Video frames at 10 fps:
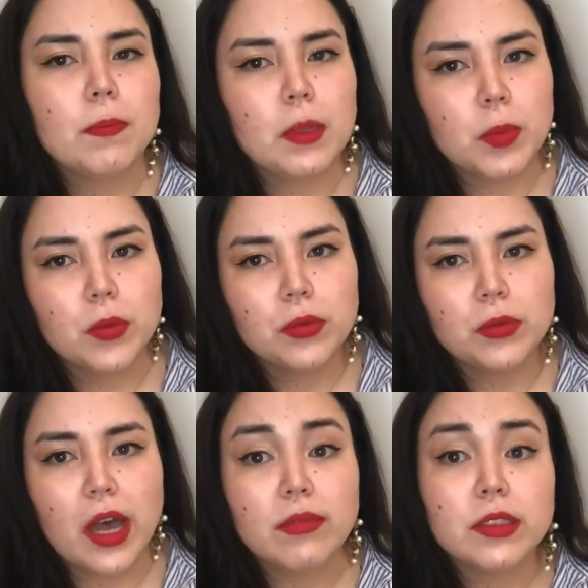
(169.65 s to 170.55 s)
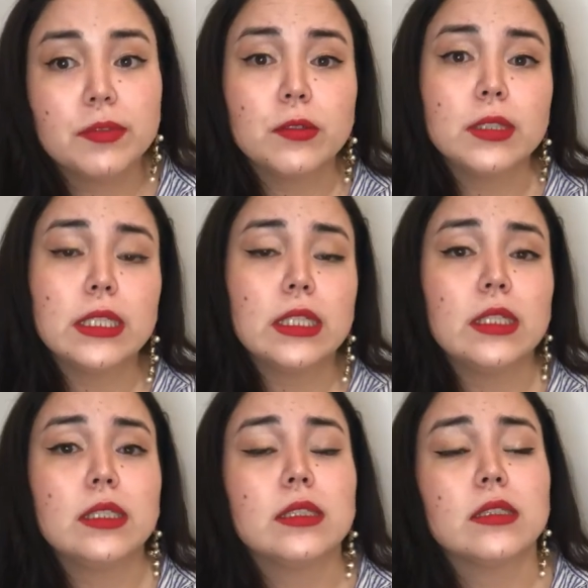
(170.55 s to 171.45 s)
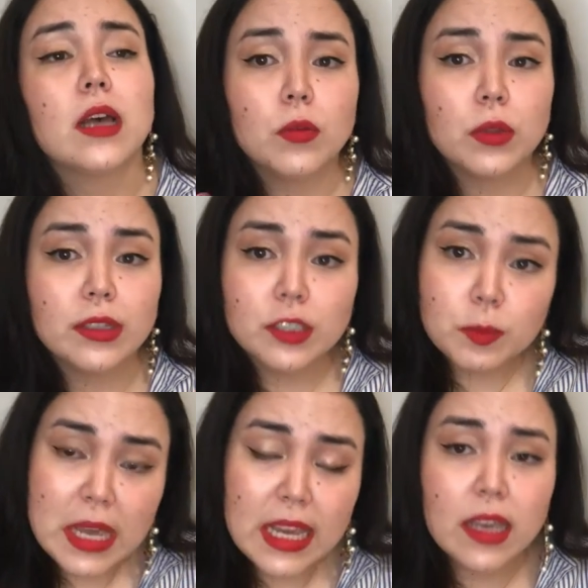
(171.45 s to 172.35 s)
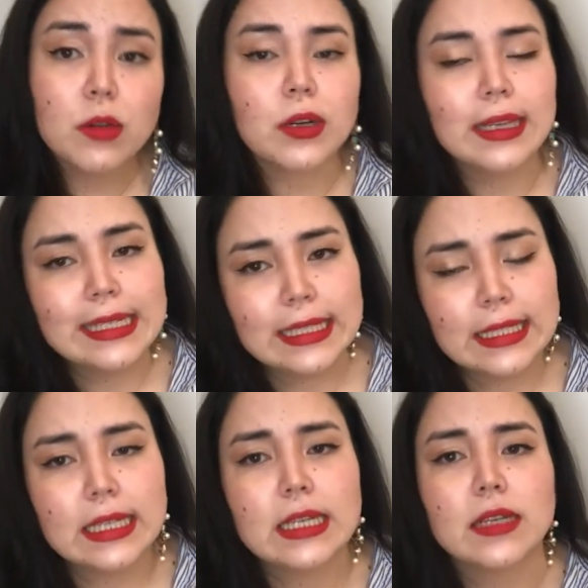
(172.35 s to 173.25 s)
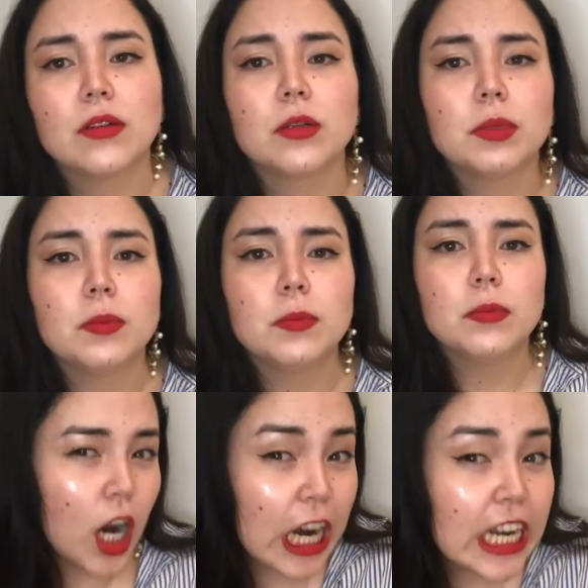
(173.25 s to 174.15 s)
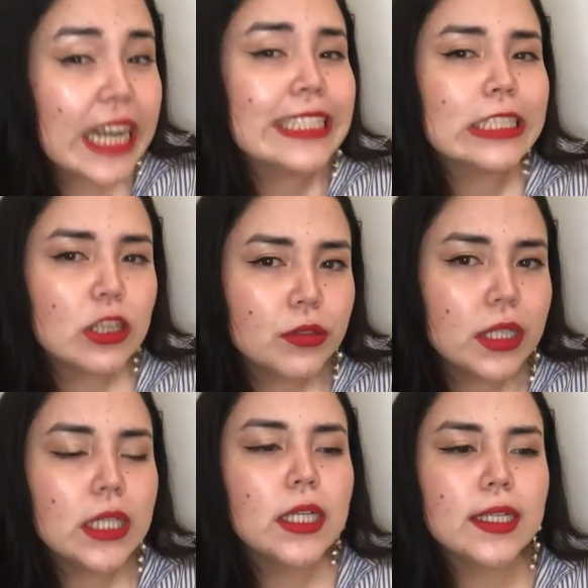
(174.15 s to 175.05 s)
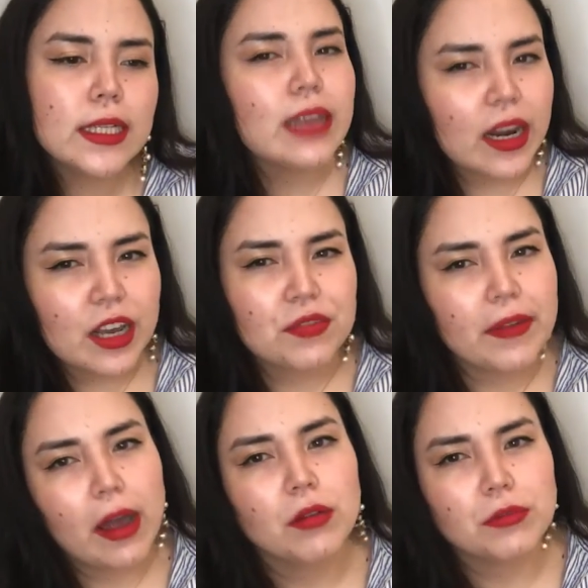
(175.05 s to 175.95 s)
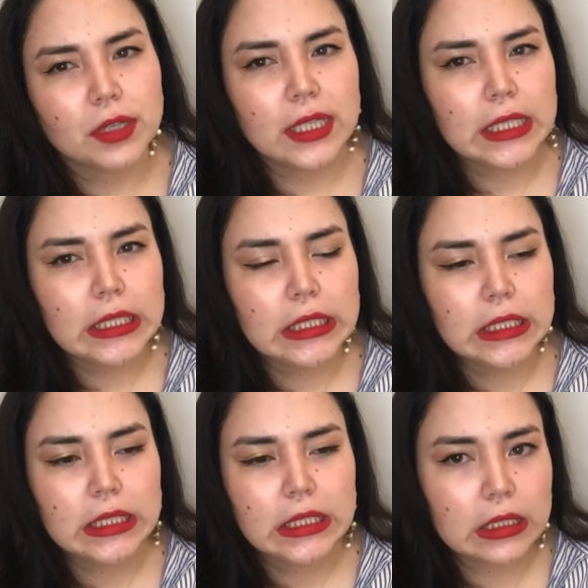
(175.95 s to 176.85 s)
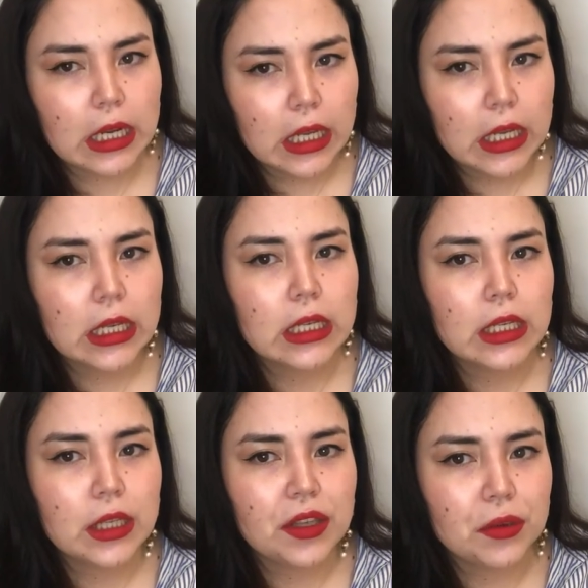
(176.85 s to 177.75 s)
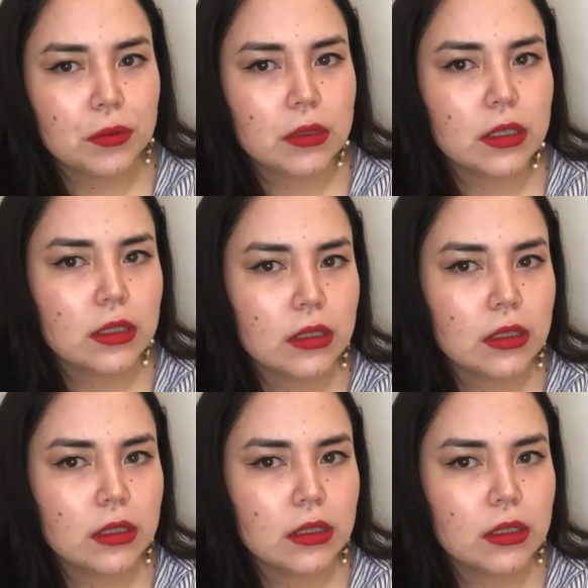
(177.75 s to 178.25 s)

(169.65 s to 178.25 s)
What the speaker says: people who have difficulties with the speaking or listening or people are excluded, that I found really not cute.